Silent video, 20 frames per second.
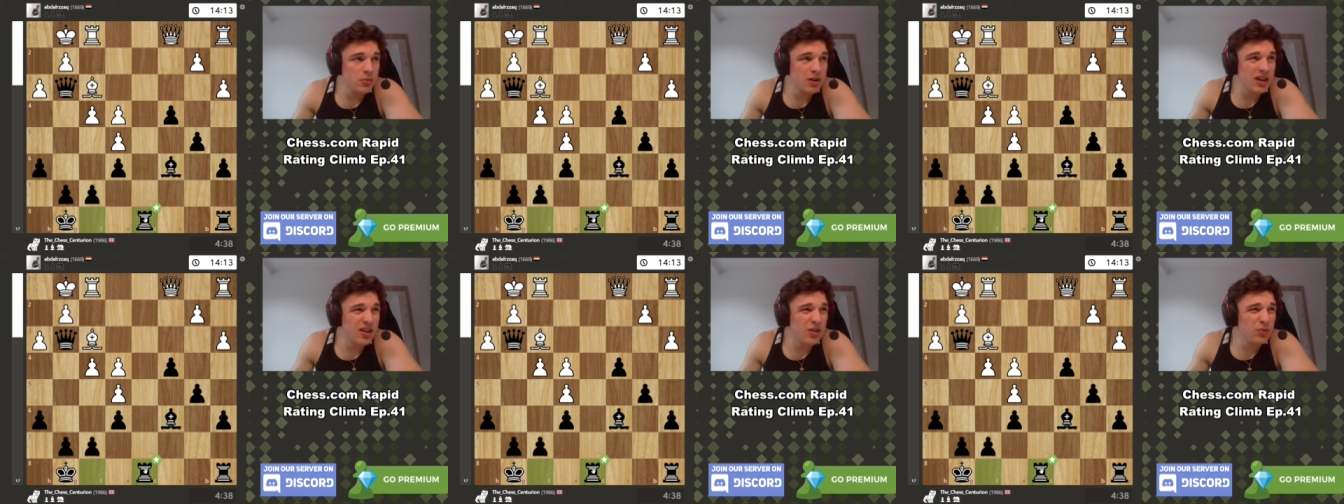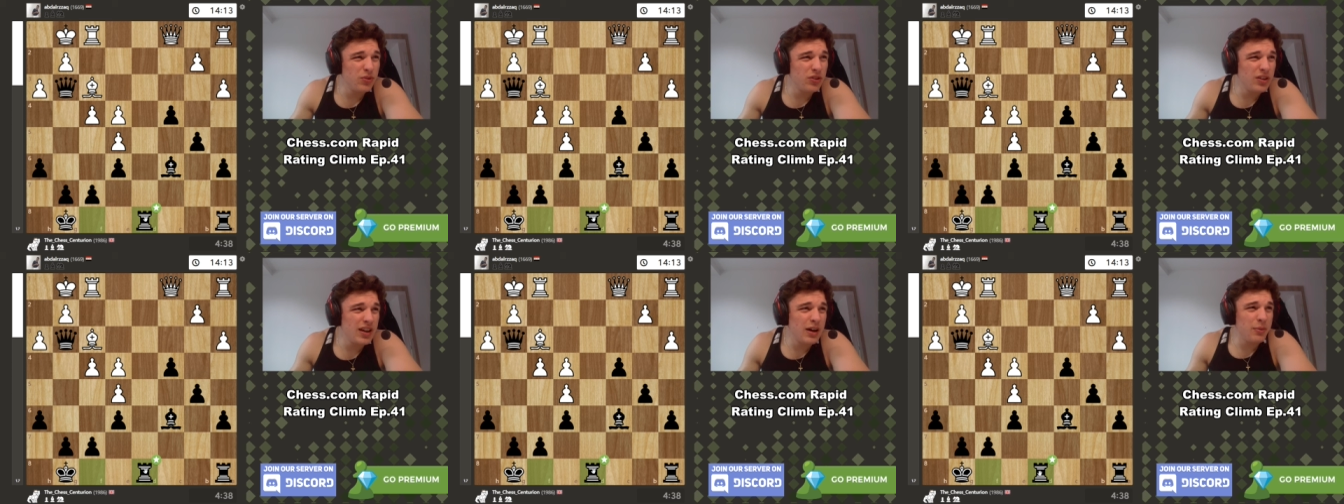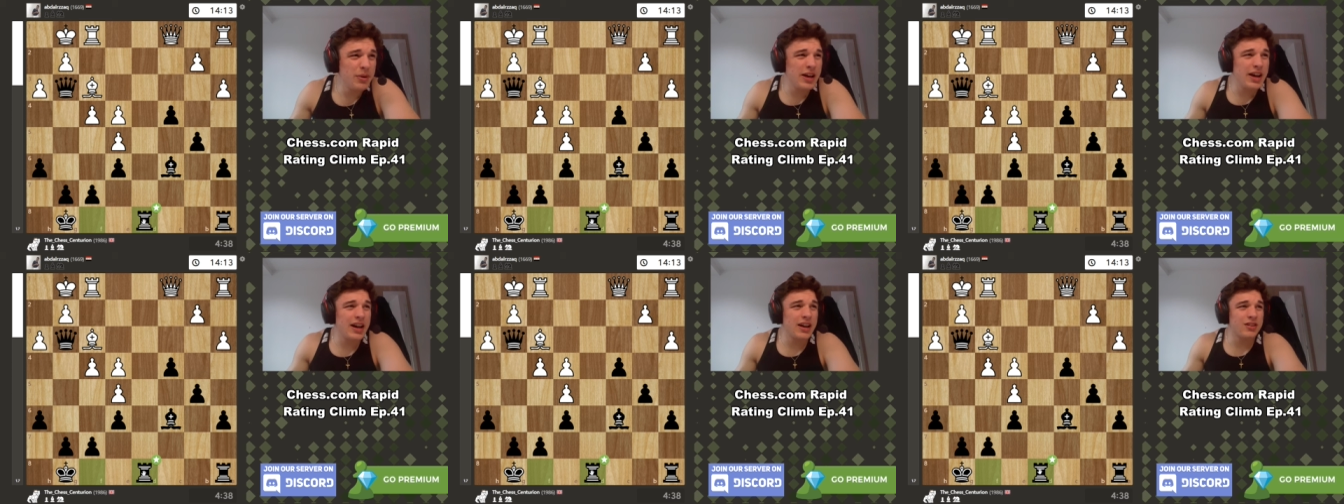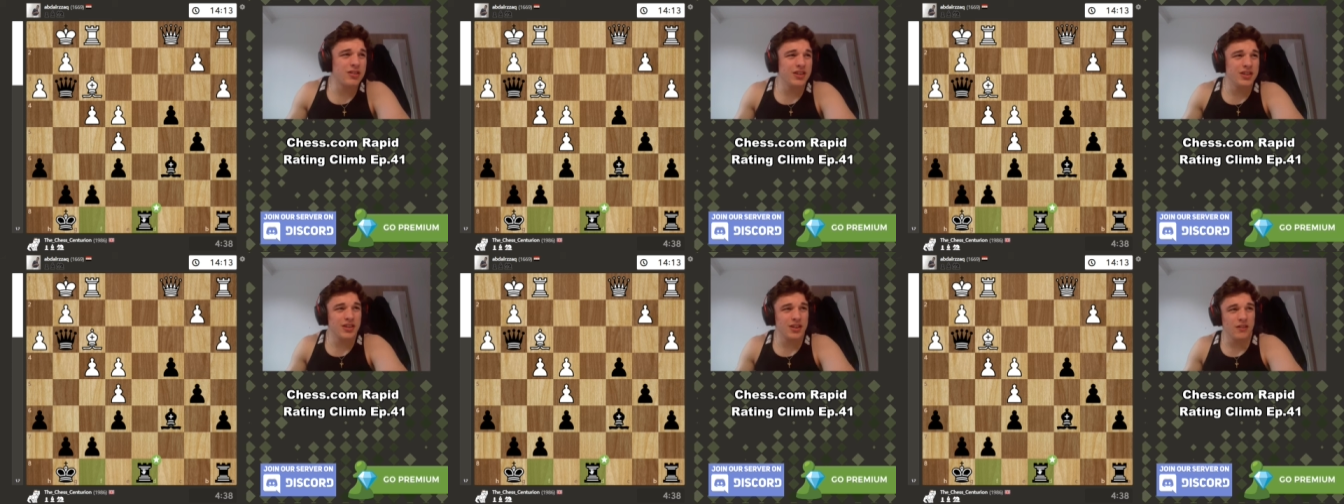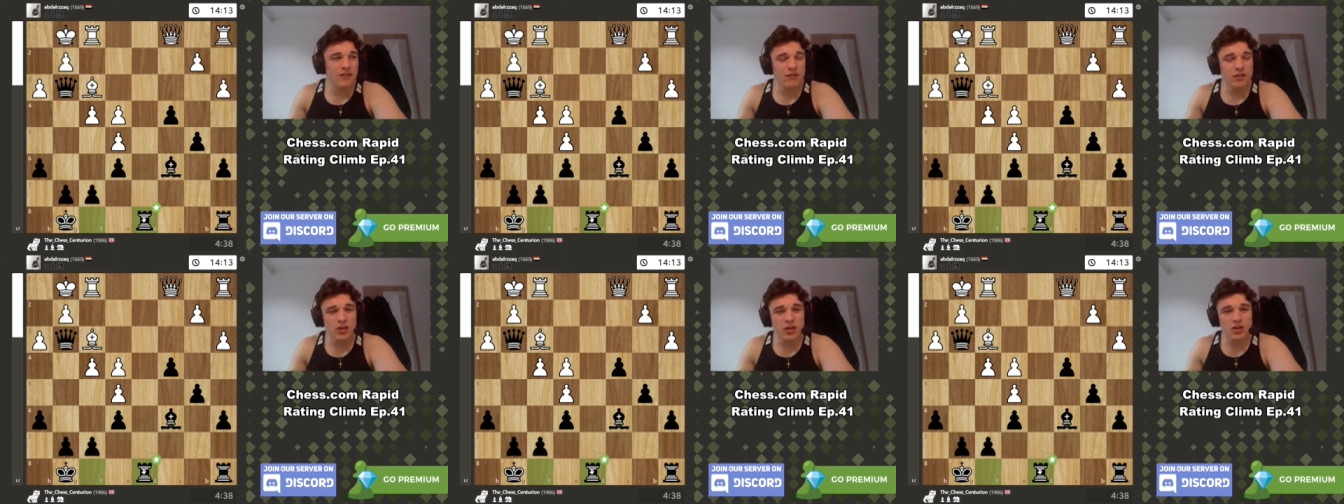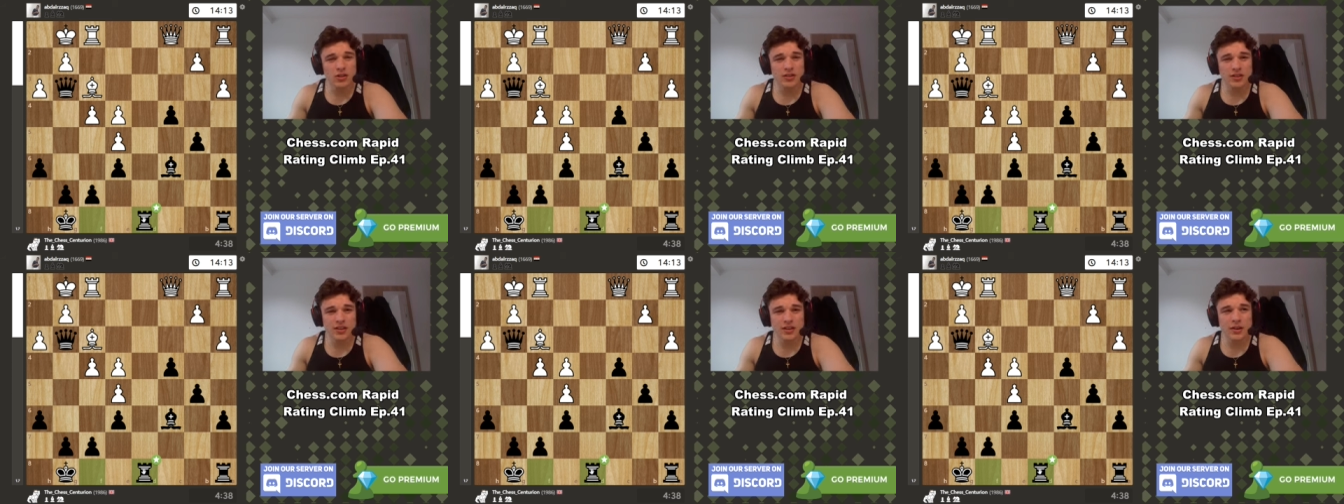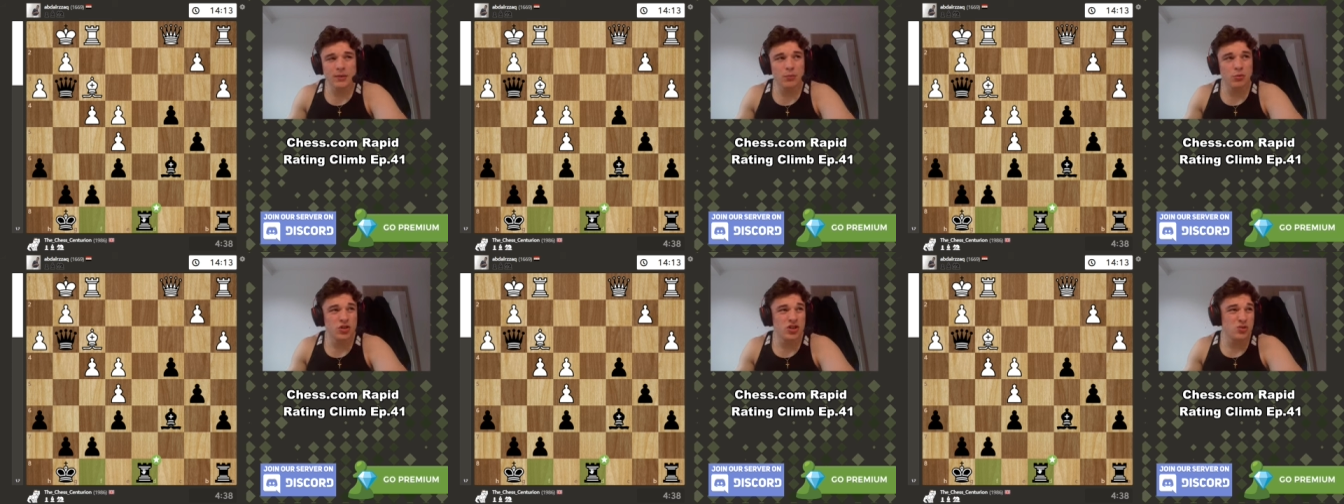but I don't see how we actually convert
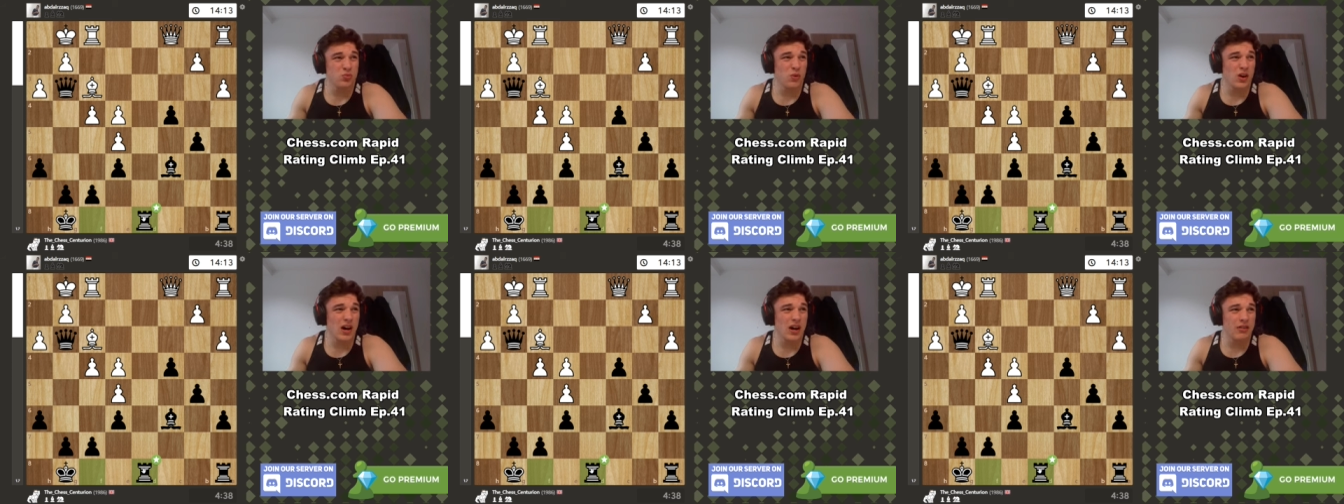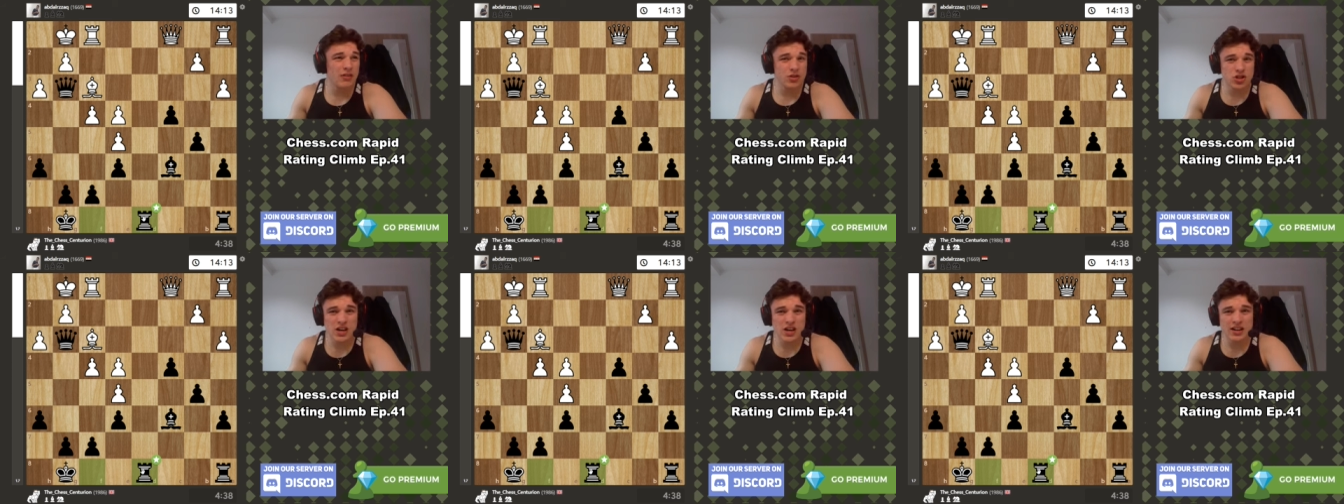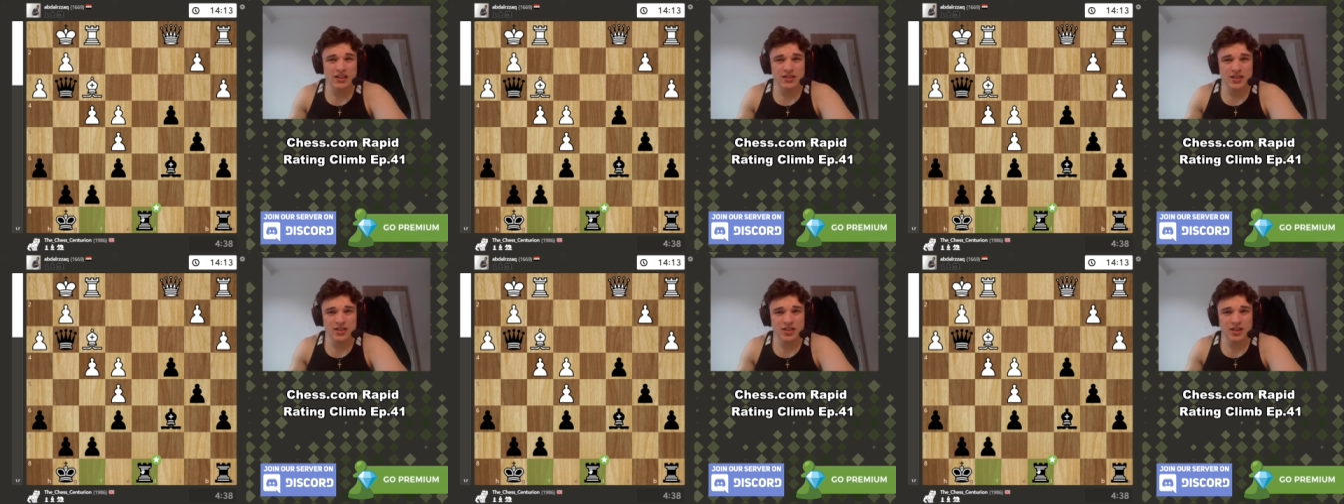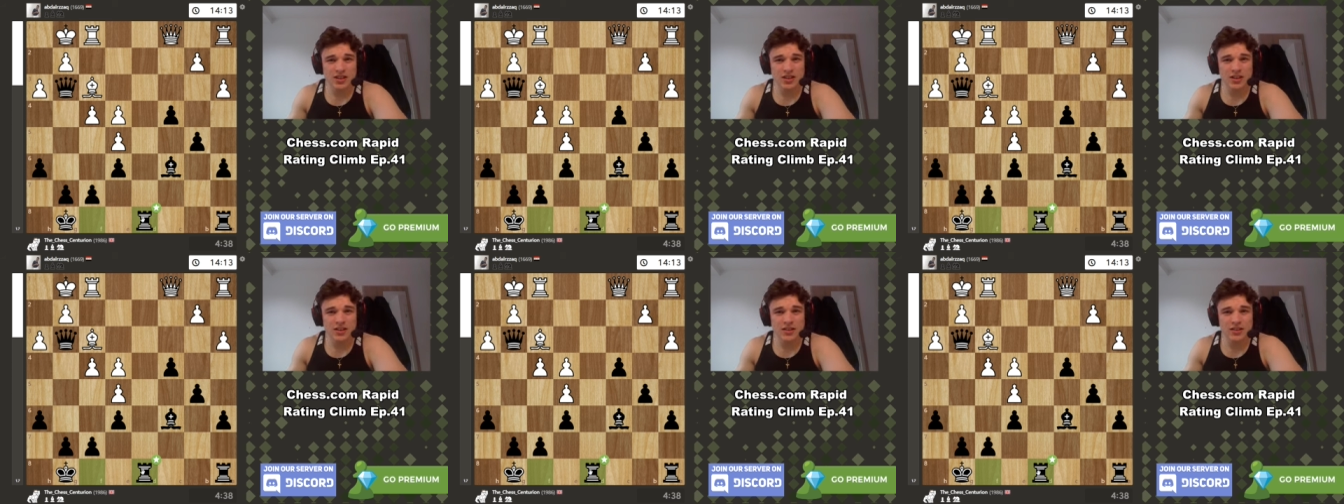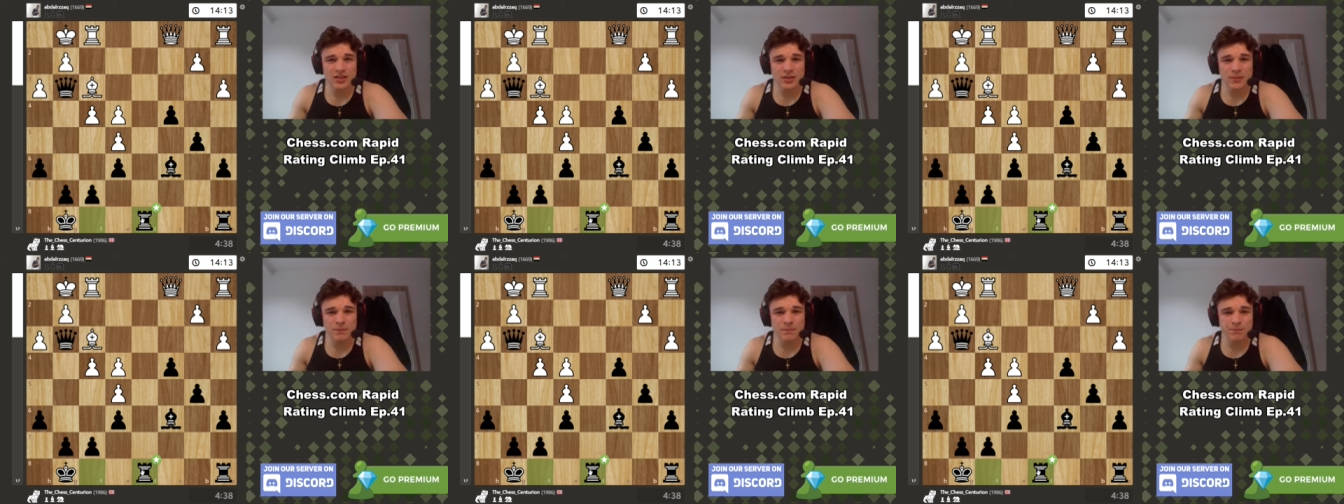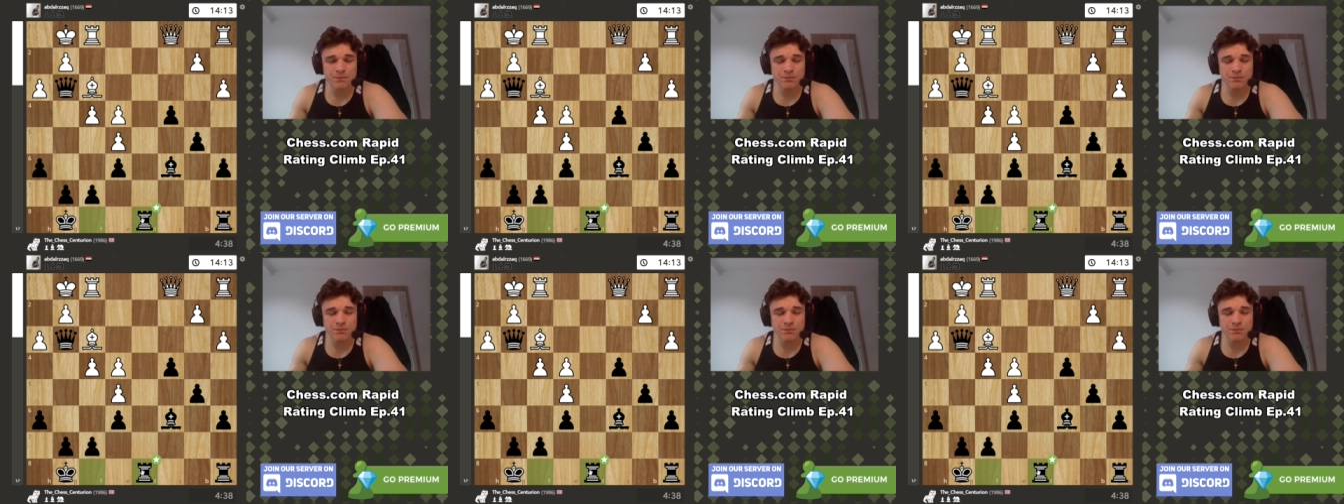it, which is why I rejected this.